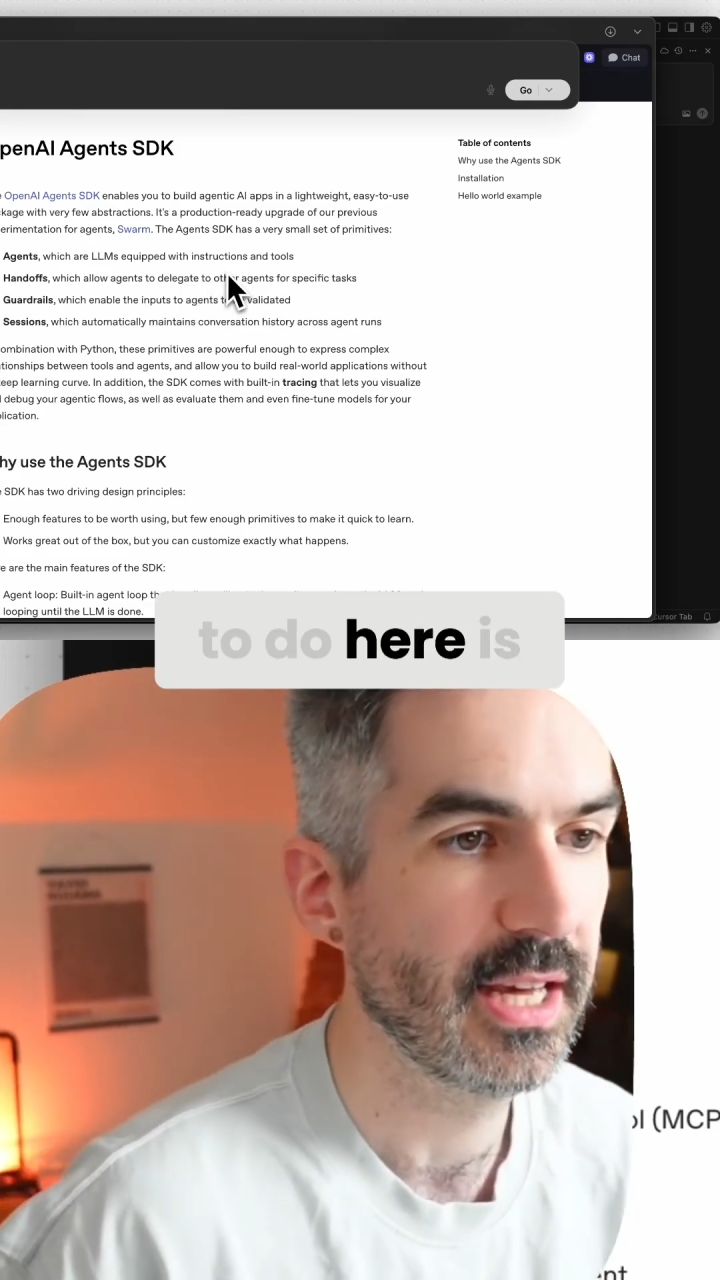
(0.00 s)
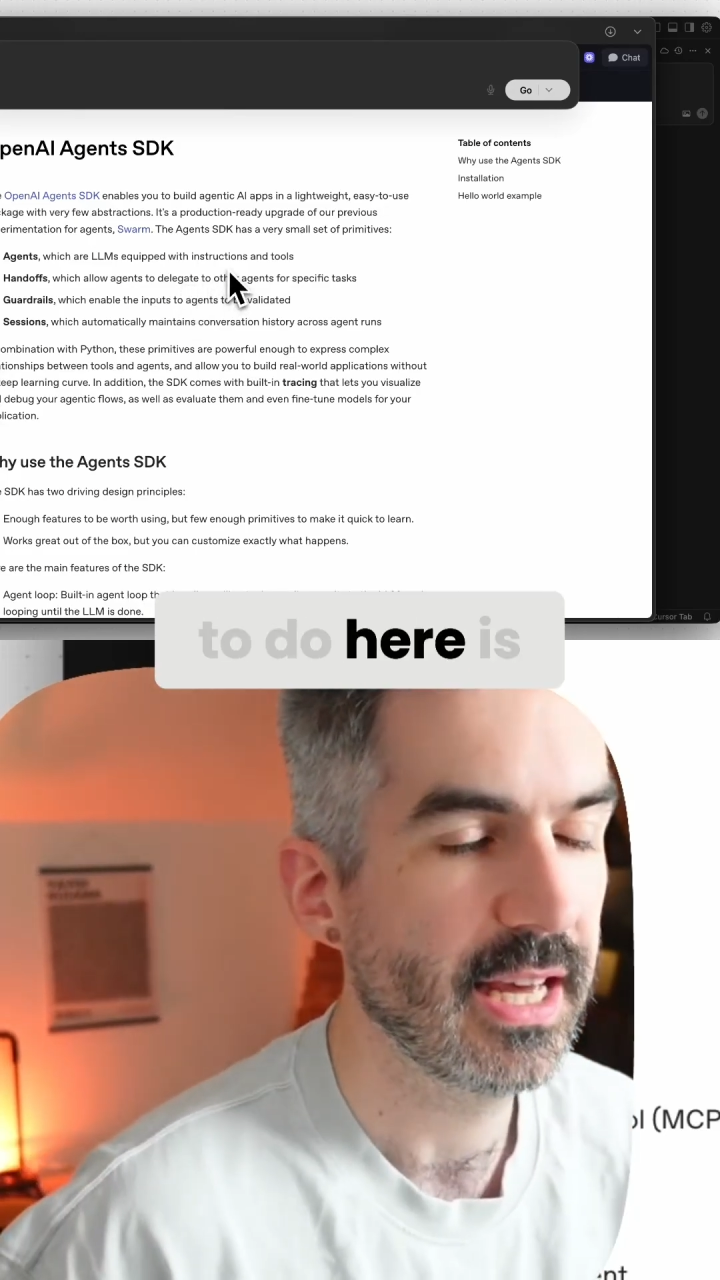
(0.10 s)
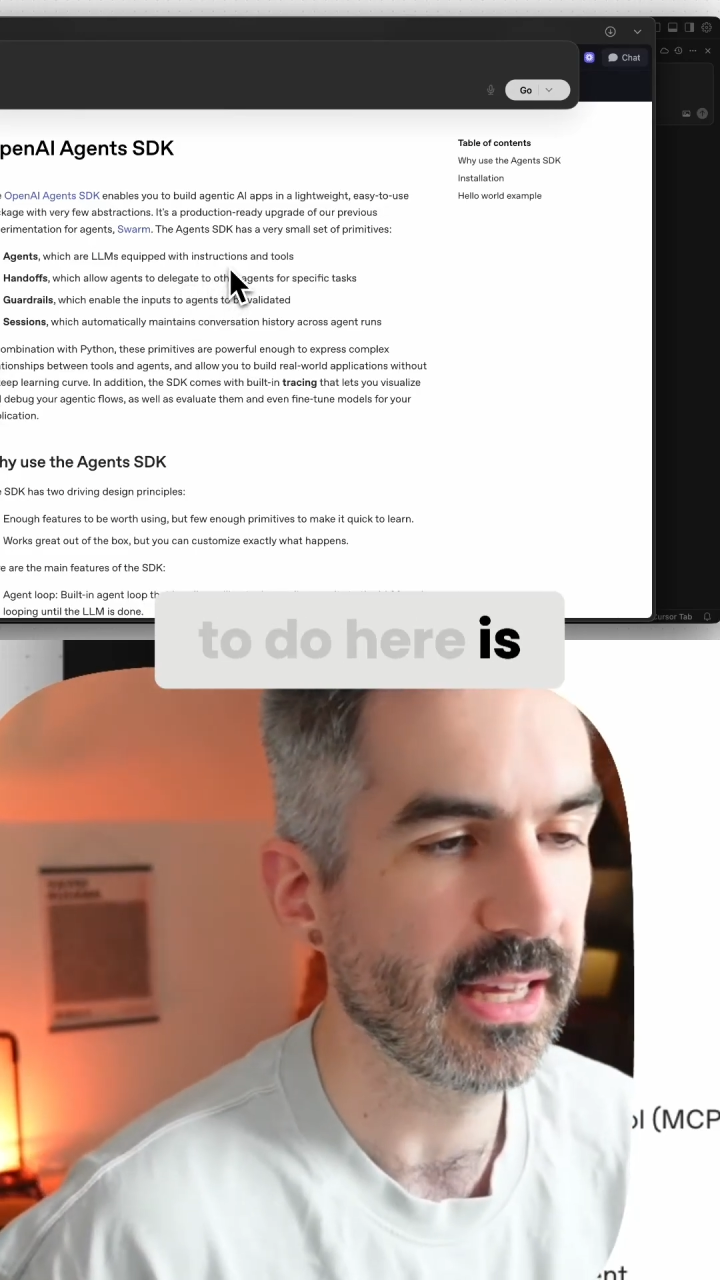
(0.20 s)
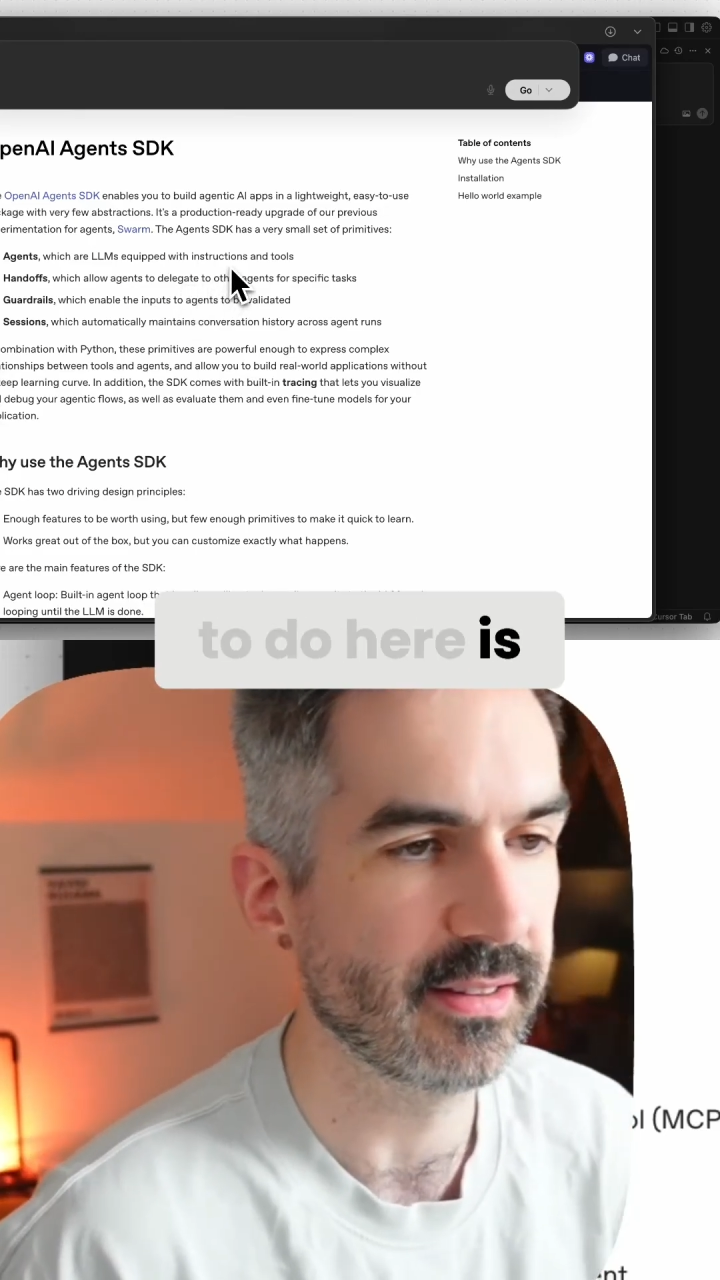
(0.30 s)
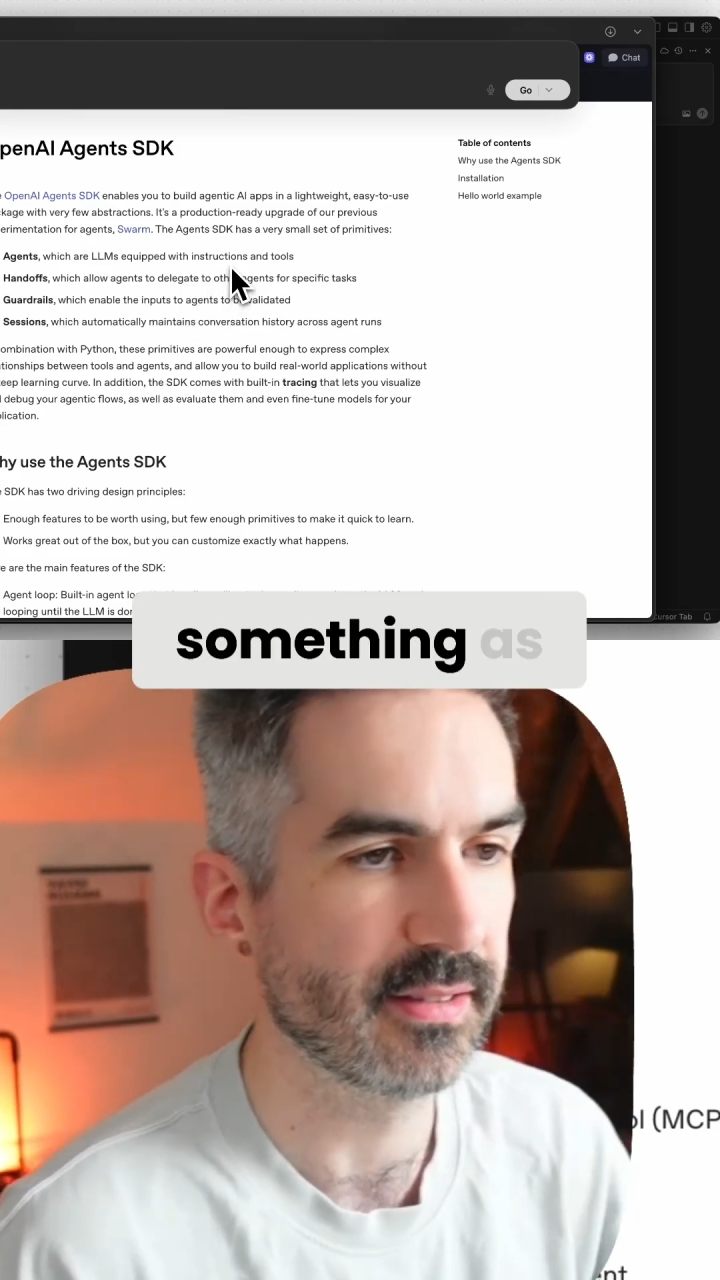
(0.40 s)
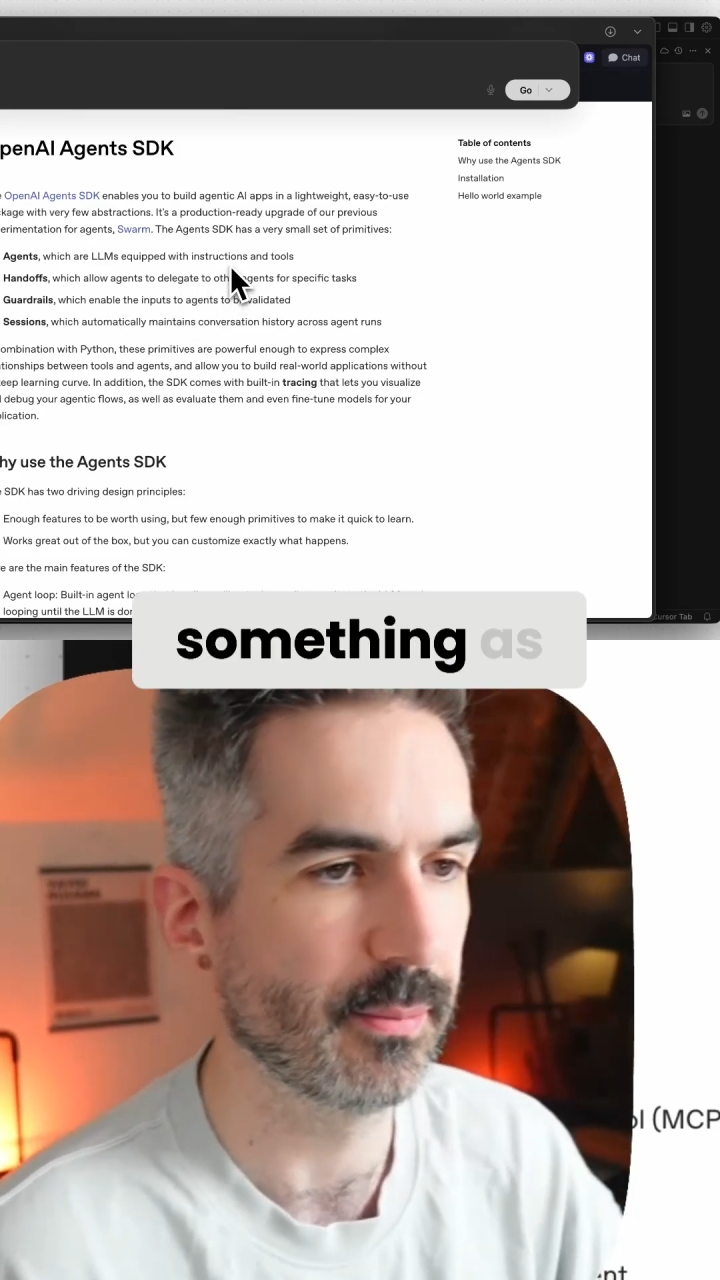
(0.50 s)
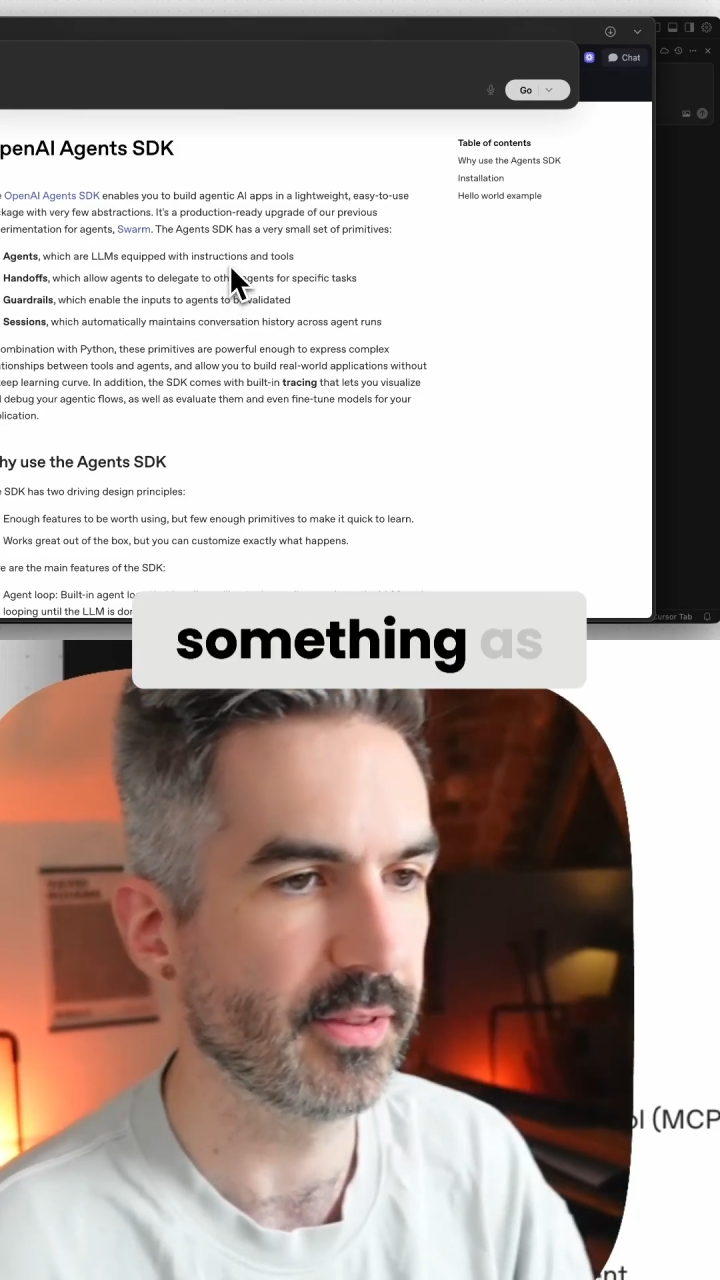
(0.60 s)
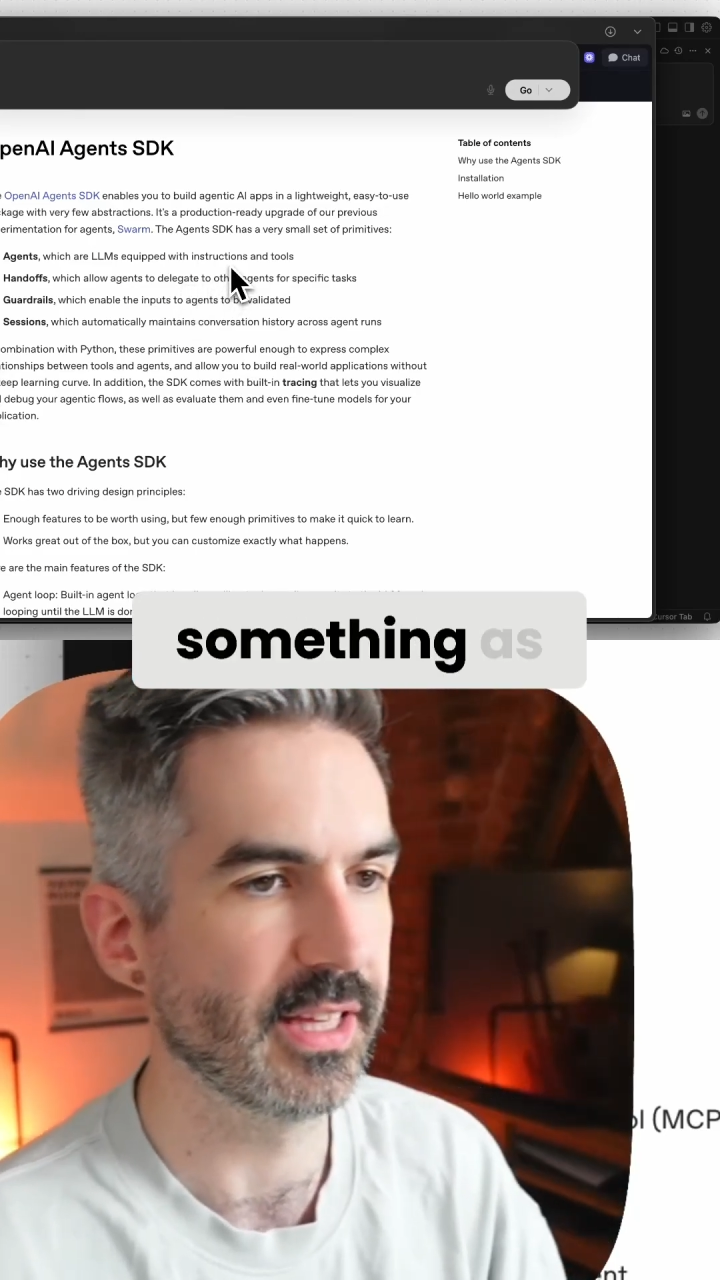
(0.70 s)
is something